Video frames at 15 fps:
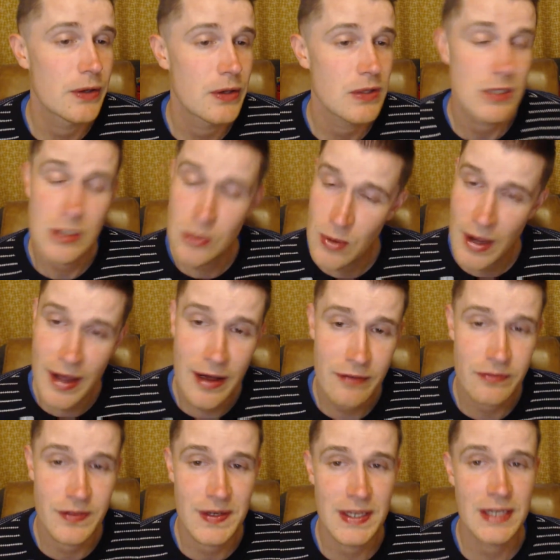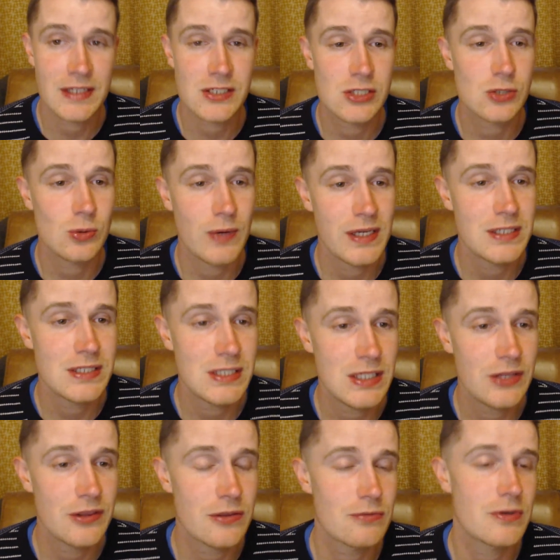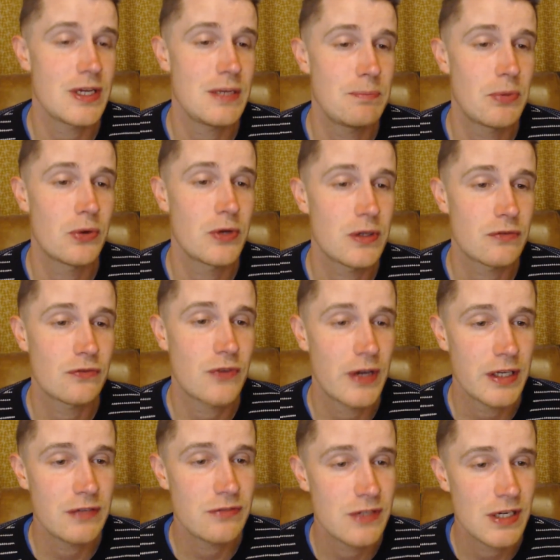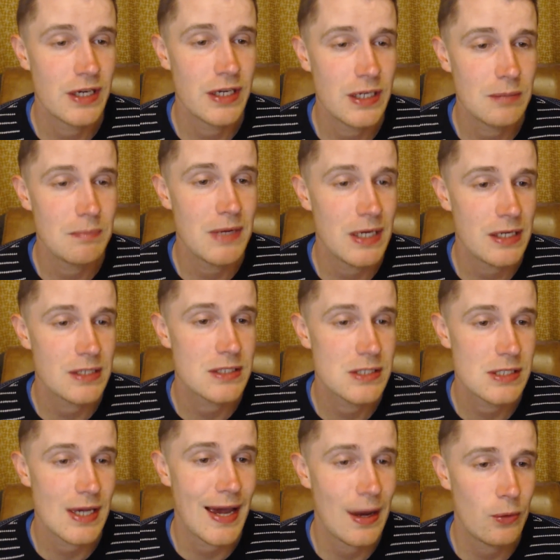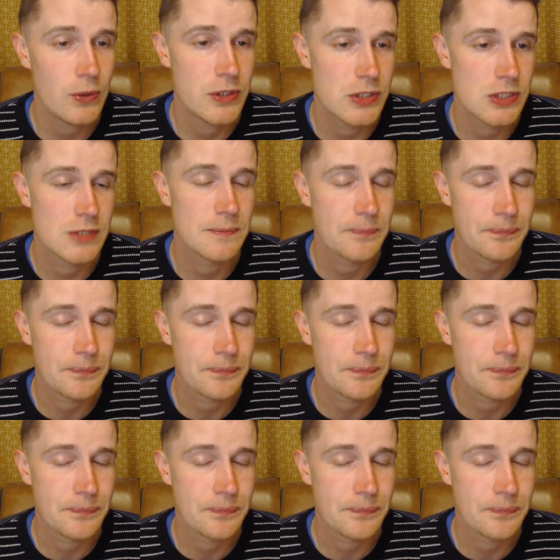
you have the next 23.59 hours